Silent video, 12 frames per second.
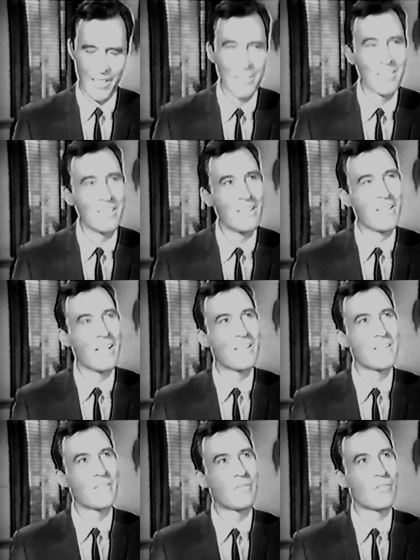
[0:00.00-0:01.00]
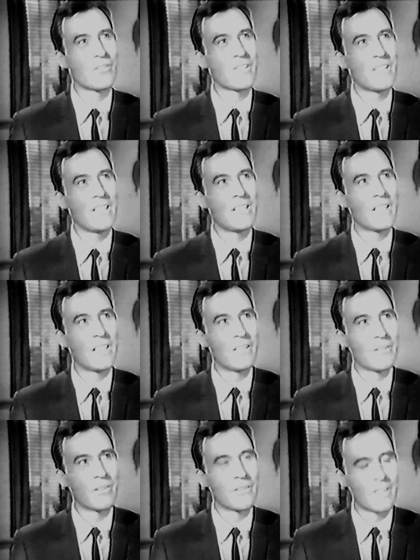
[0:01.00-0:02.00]
Let's see, that's 14
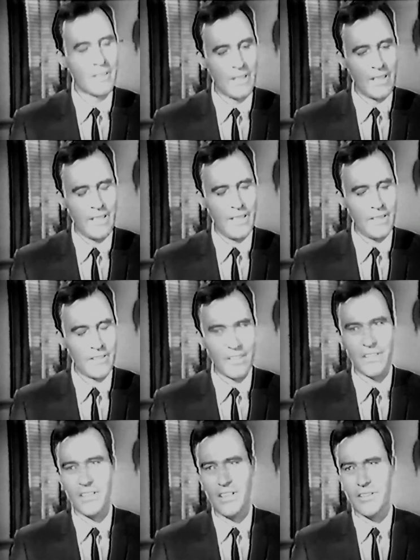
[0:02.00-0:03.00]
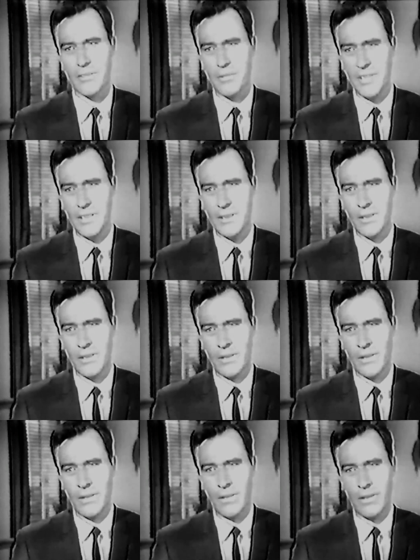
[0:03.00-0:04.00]
hours a day, six days a week.
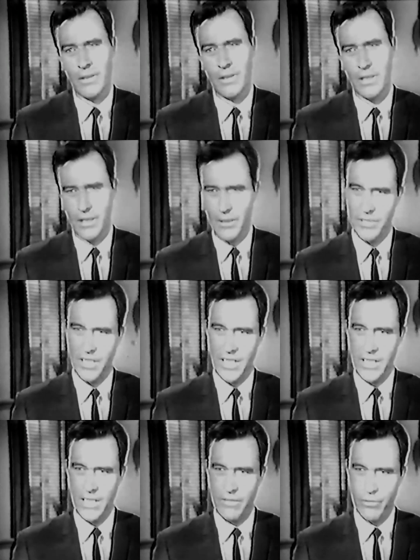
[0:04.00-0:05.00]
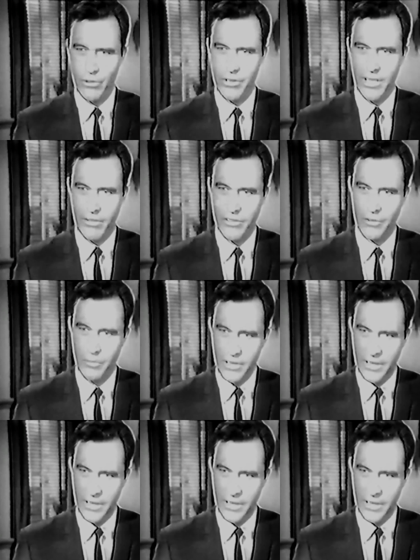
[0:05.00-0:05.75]
It comes to 84 hours a